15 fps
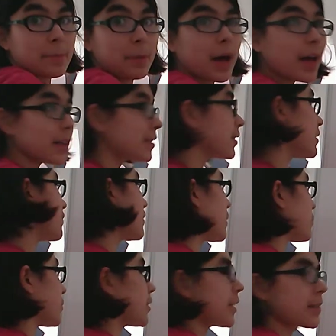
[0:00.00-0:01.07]
positive number
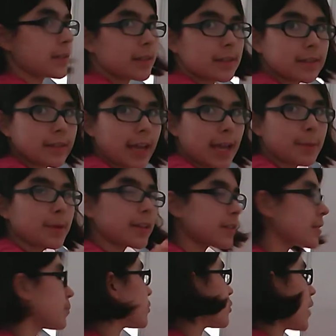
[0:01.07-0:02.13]
is the same as
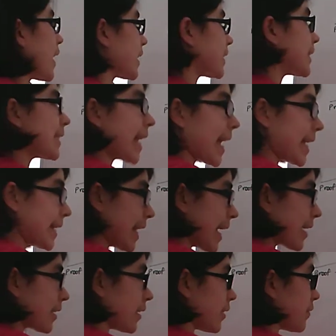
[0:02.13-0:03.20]
subtracting a
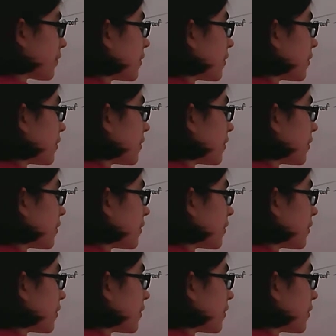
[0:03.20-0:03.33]
negative,